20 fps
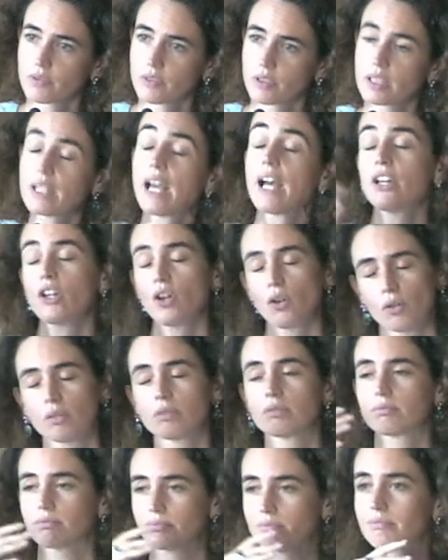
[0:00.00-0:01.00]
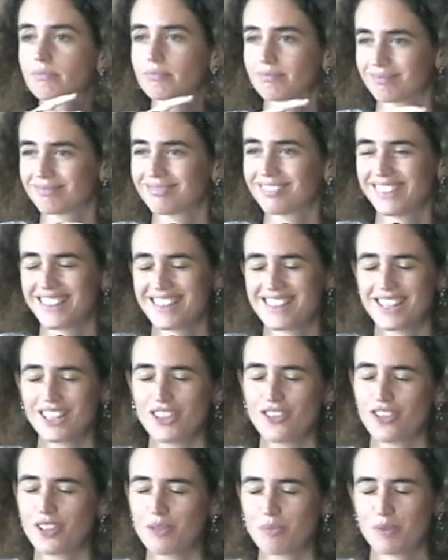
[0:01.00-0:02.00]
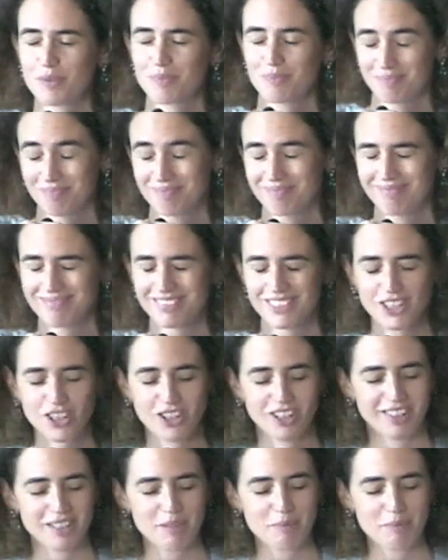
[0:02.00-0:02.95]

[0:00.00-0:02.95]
Yeah, I know. It's a different scholarly